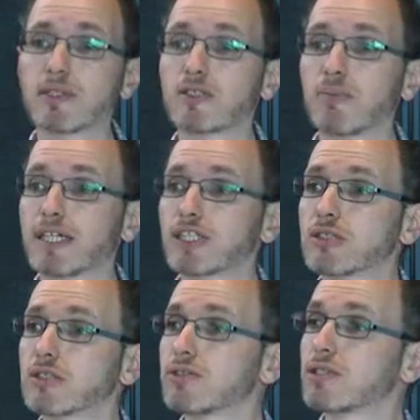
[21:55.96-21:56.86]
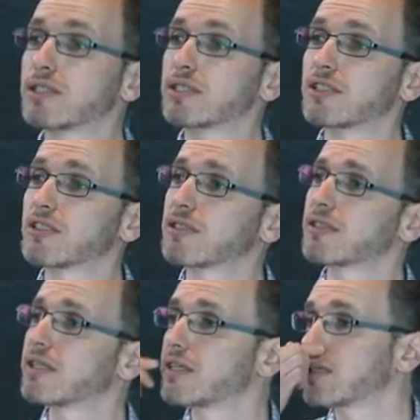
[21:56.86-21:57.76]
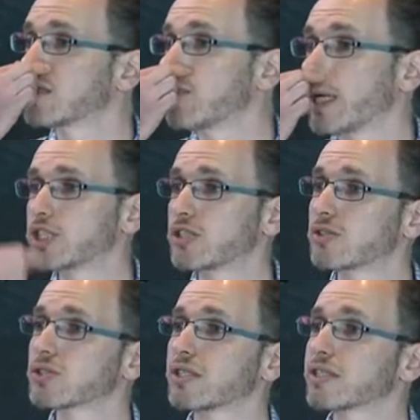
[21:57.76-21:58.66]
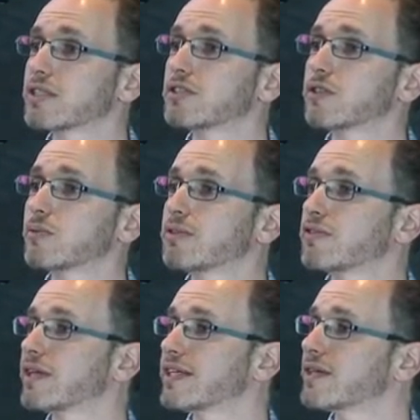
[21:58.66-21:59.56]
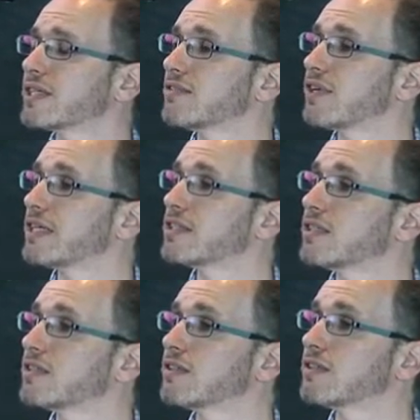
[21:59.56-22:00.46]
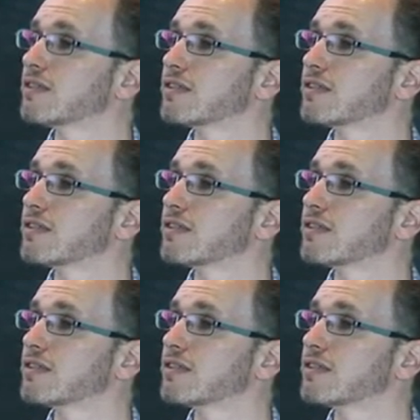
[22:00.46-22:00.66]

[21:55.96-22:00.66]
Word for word: up in this patient. Who thinks this patient looks like they're suitable for radioactive iodine?